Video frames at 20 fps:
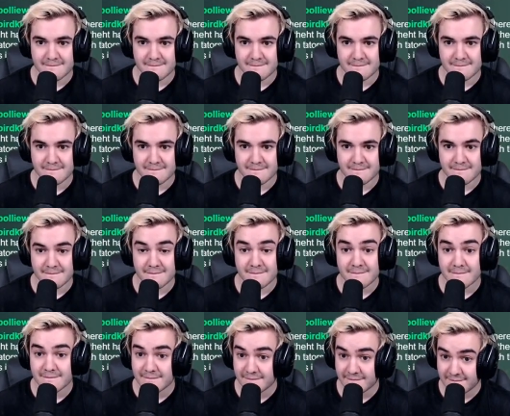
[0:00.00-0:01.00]

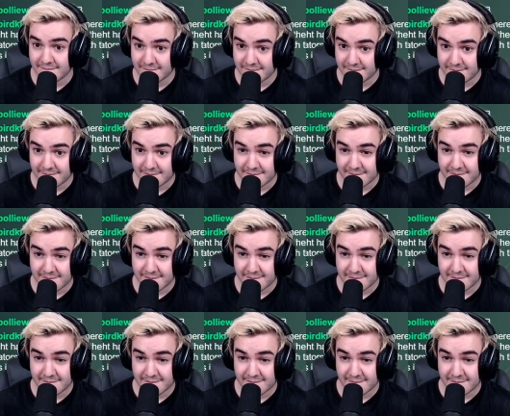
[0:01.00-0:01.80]
Nobody speaks.